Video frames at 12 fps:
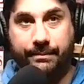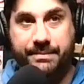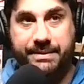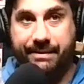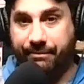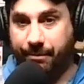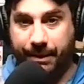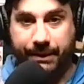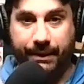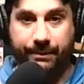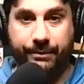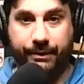David
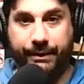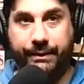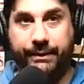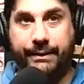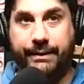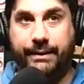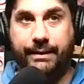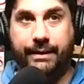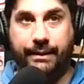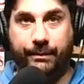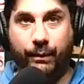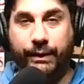Montgomery,
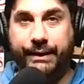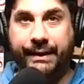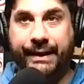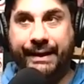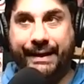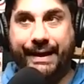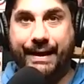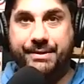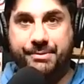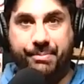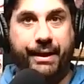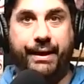we can get guys
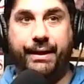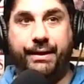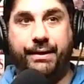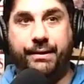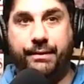paid